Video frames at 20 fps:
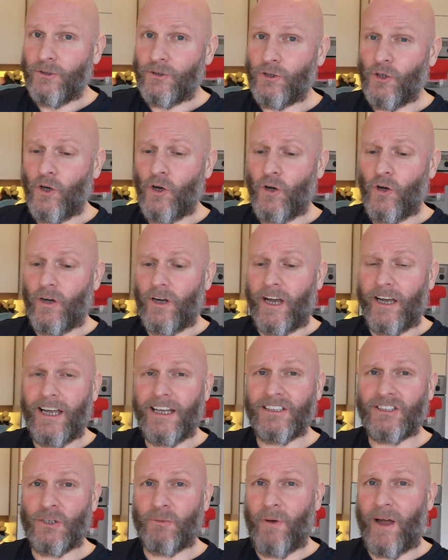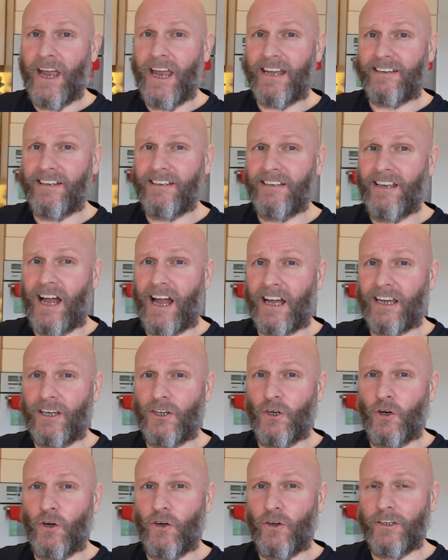So I had to buy it, didn't I?
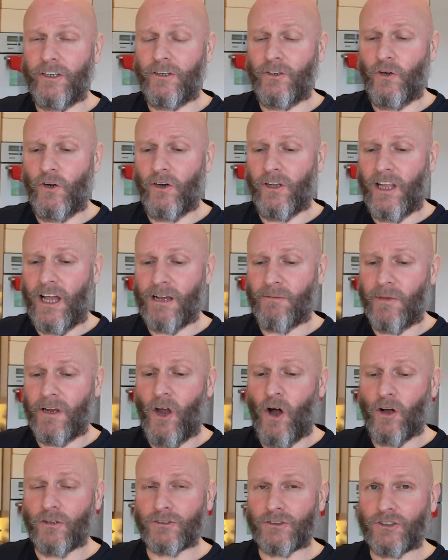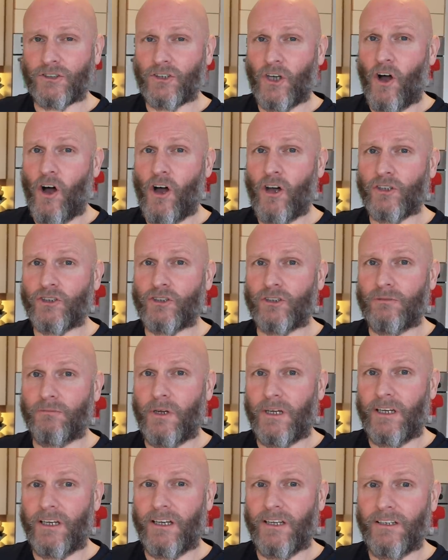You know, you know, I like me hot sauce
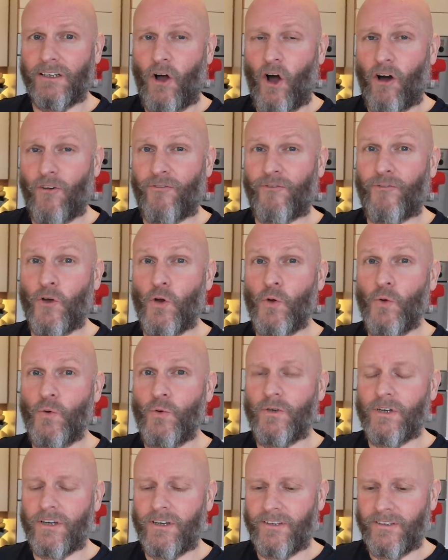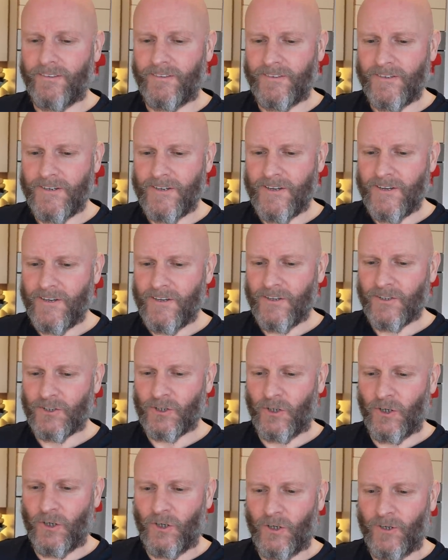and me hot food.
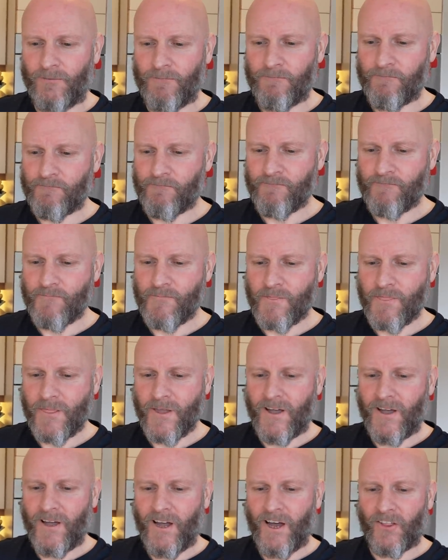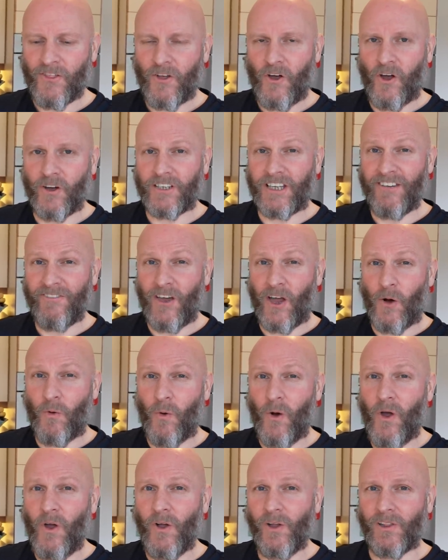So I thought I'd give it
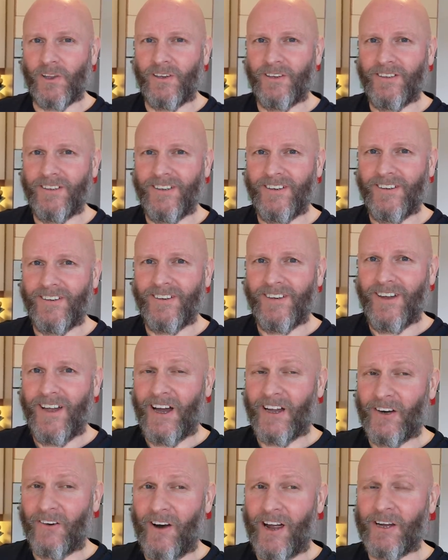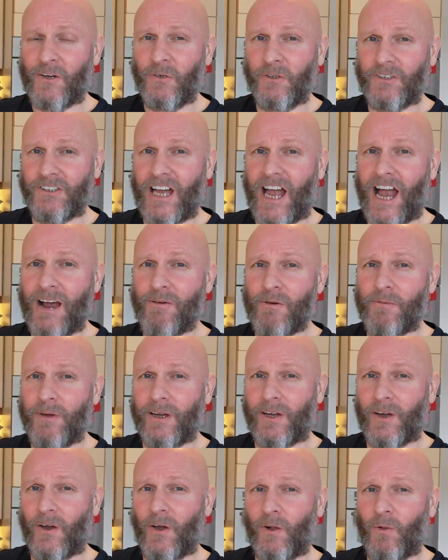a whirl. I had a right good time with
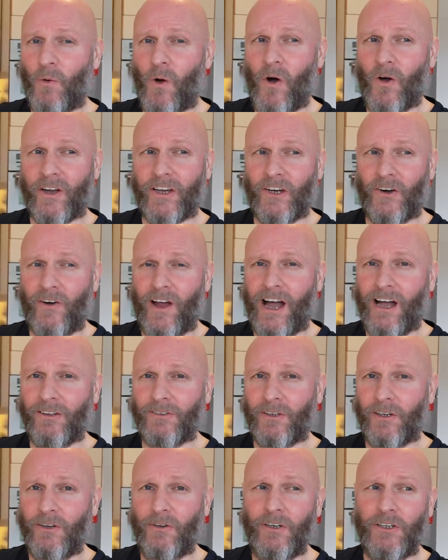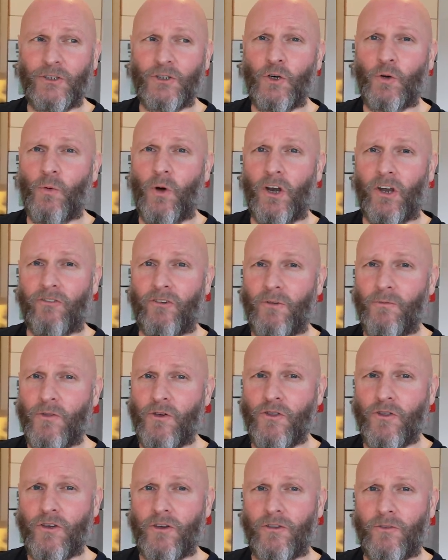me girl walking around. I only took one of
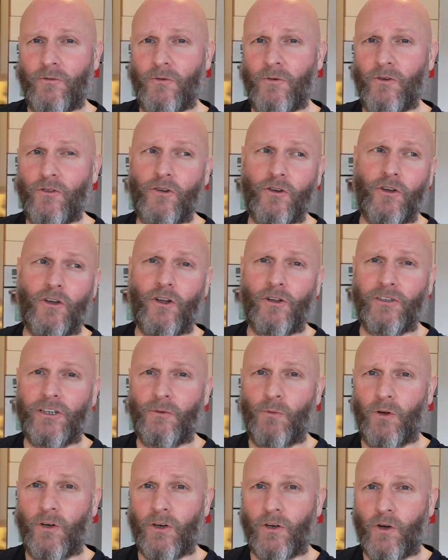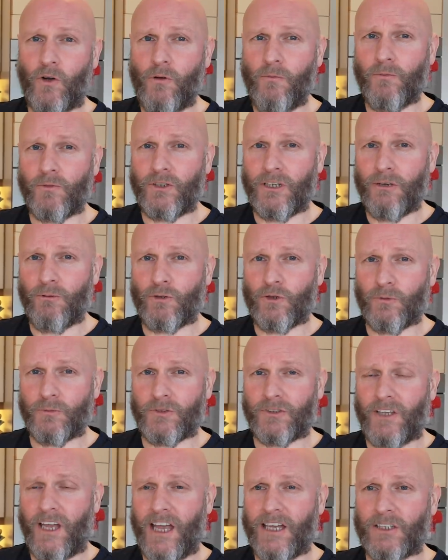them. The other, the other girl didn't want to come. She was
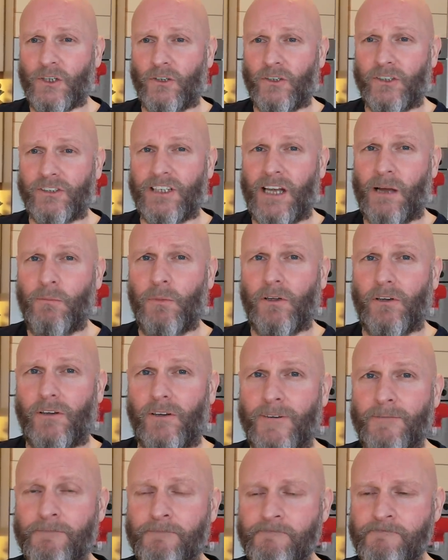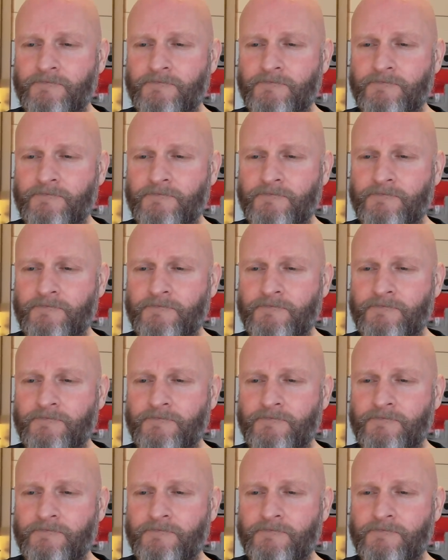upstairs on a tablet